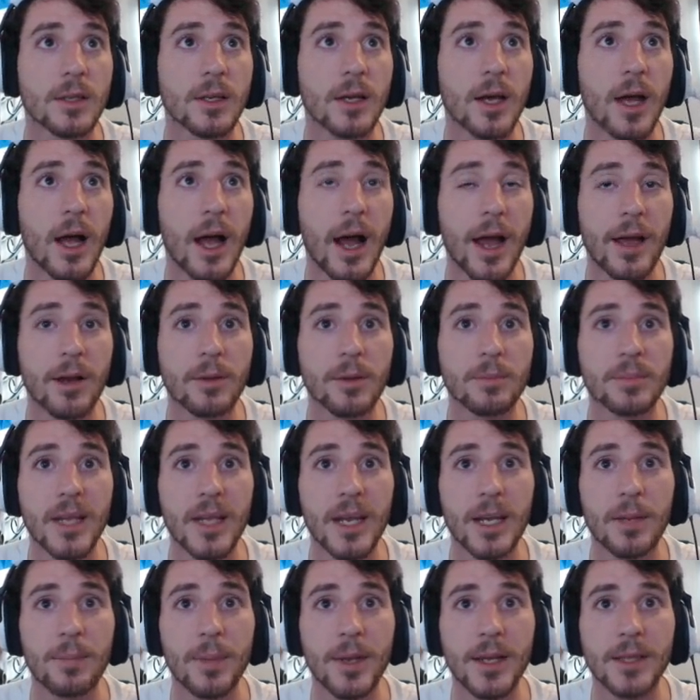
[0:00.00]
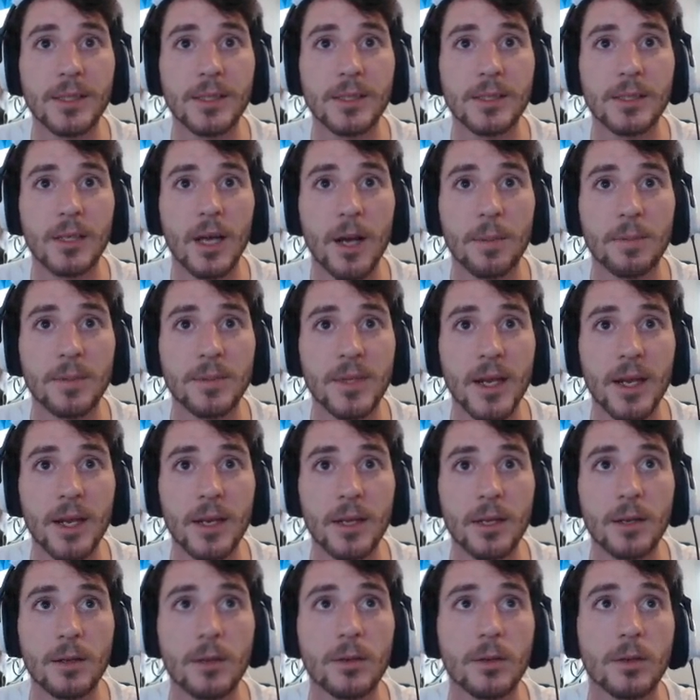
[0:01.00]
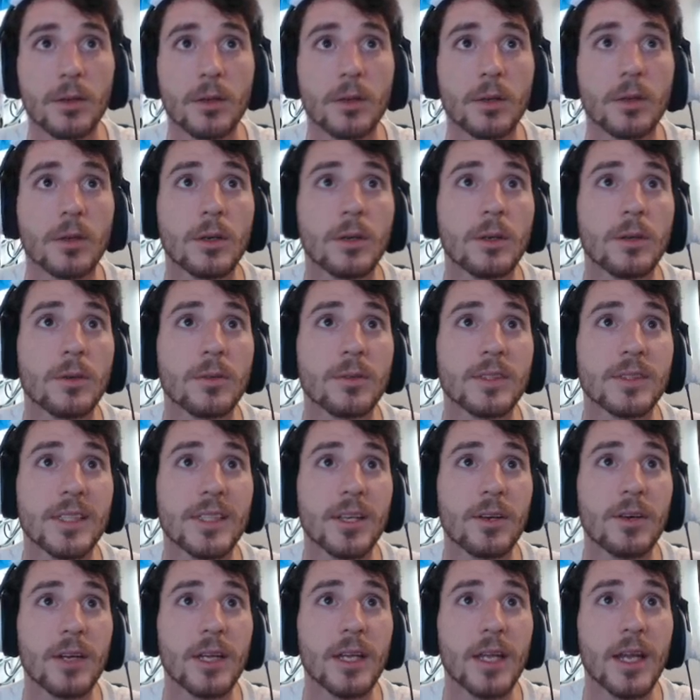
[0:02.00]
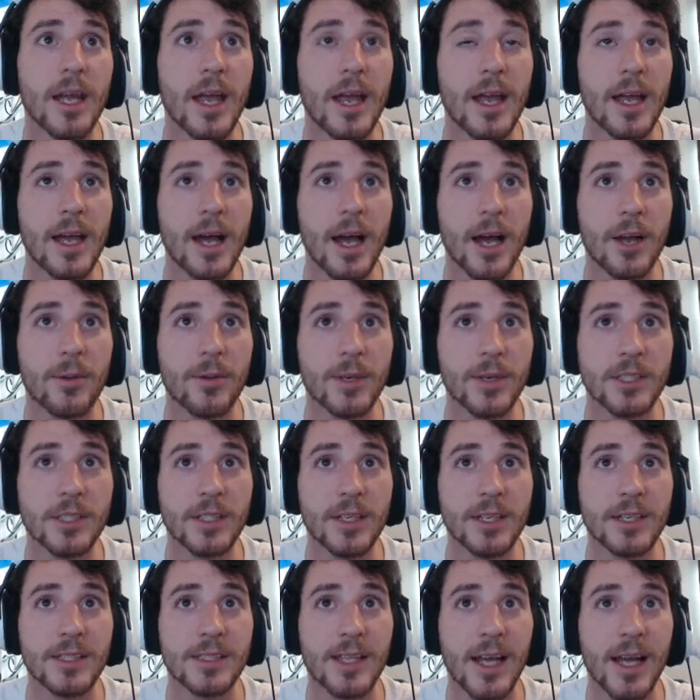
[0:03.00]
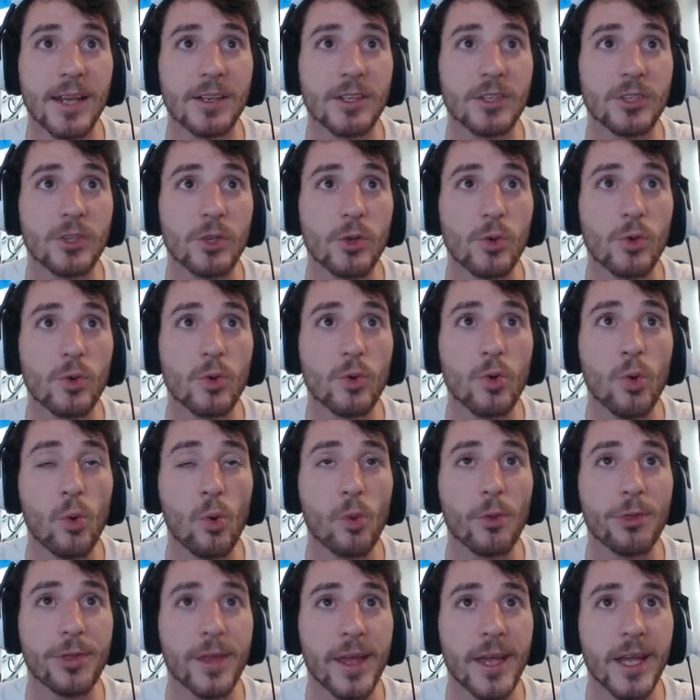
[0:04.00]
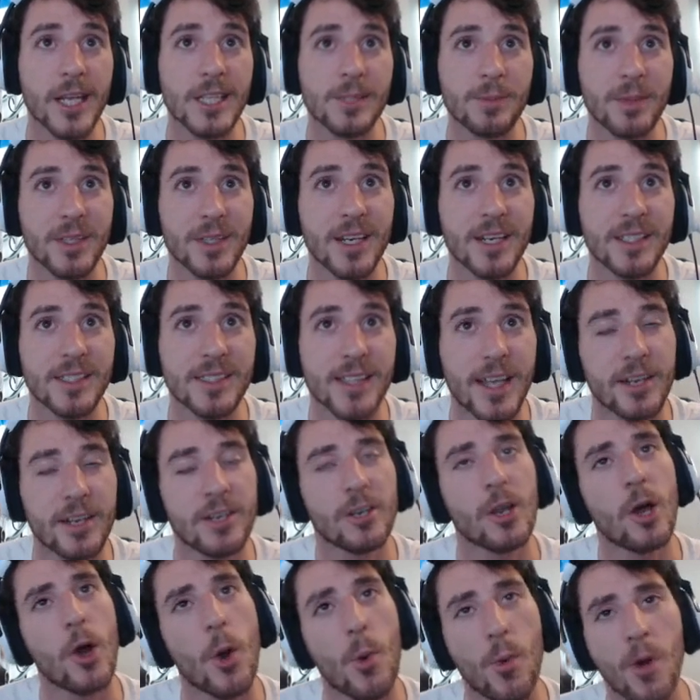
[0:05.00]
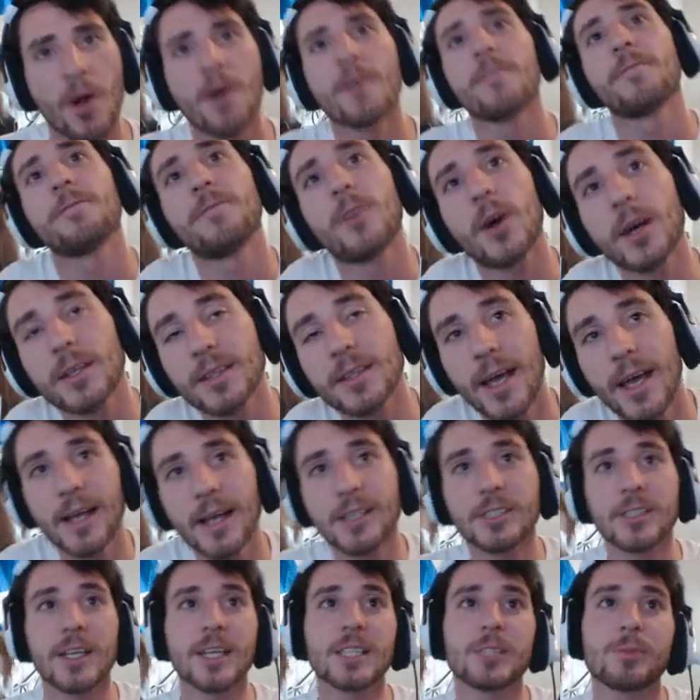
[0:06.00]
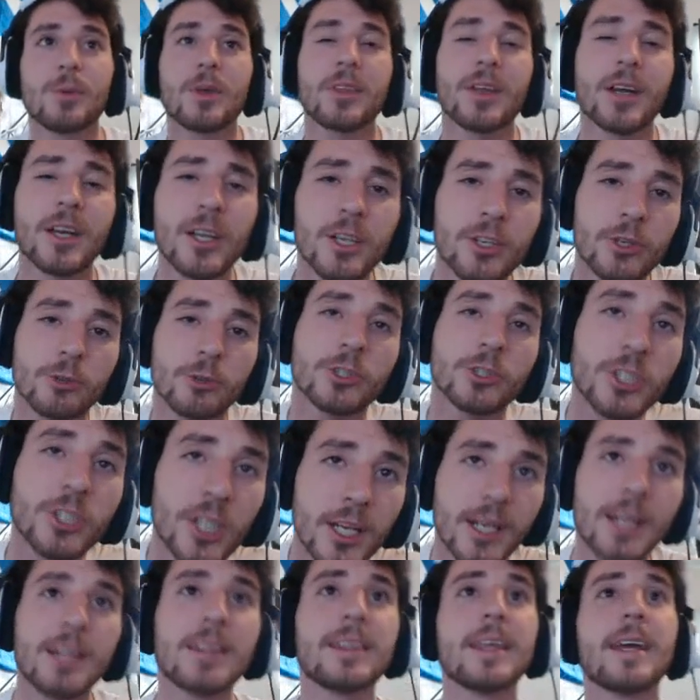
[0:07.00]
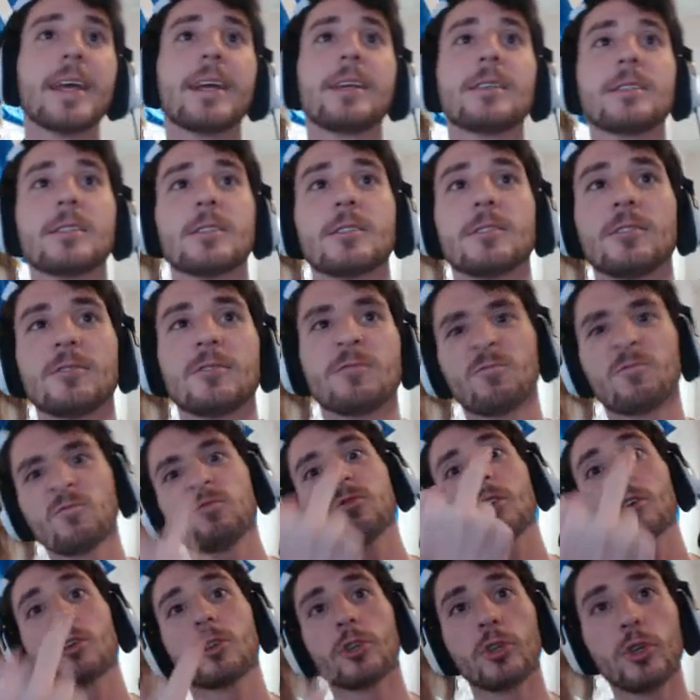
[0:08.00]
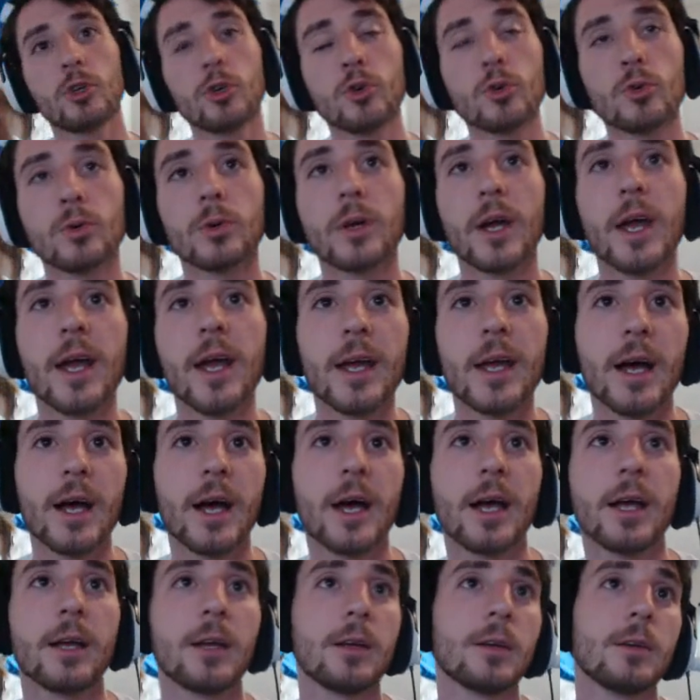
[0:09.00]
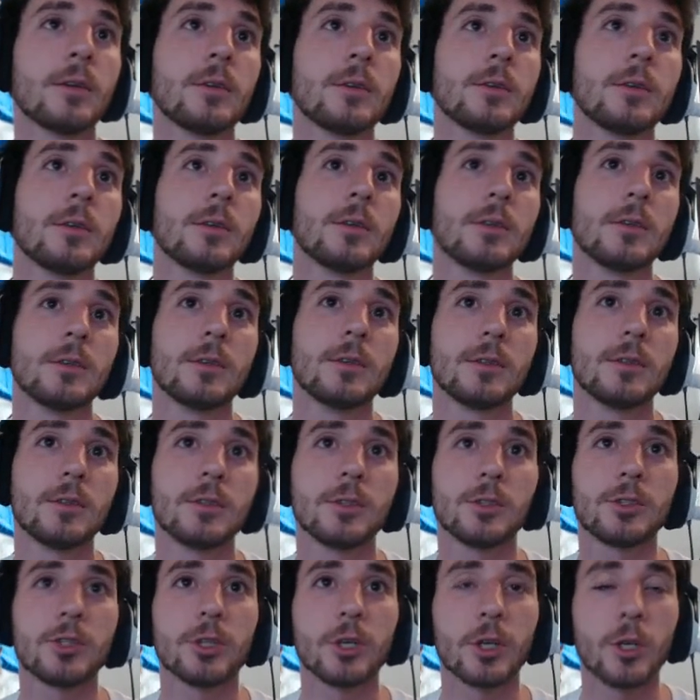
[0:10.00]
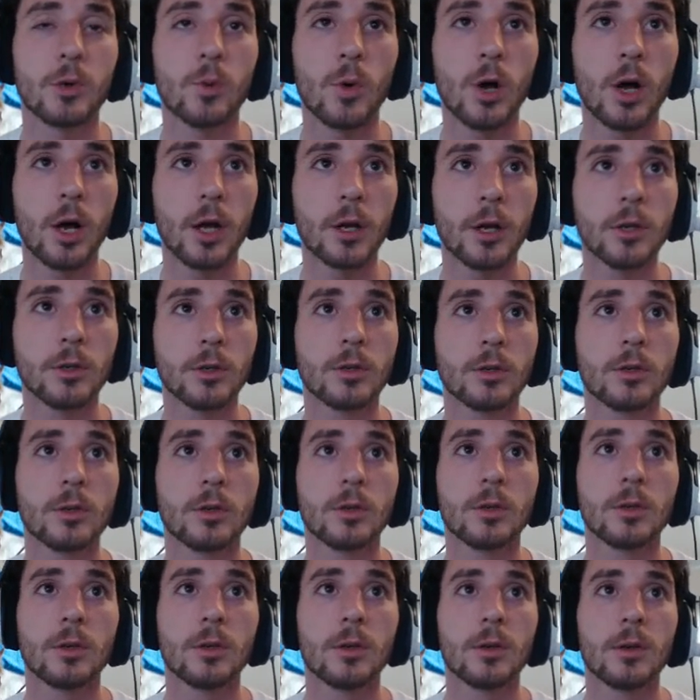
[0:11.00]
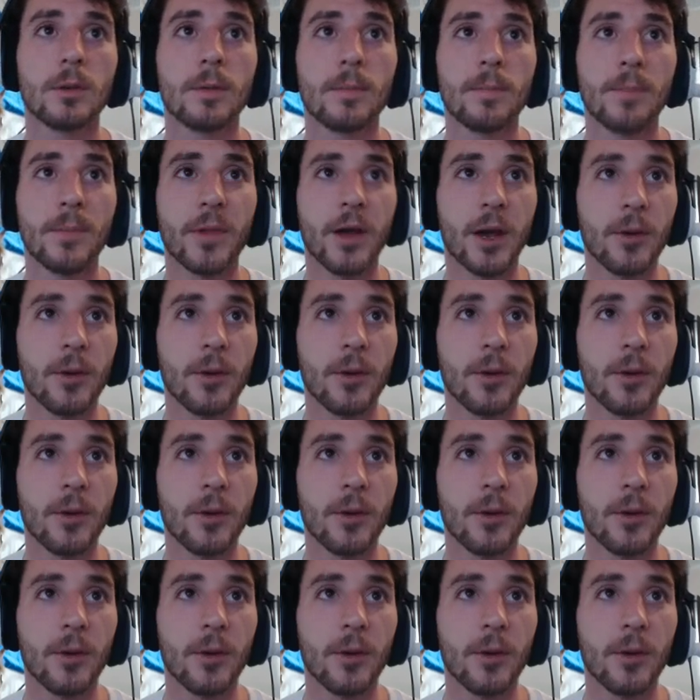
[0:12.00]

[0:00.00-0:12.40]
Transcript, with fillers: Item database updated. Facility AI originally designed to do cool things, but then it said, no, fuck that, JSmith. I'm going to do shitty things. Fuck you, AI. Jerkwad. Alright,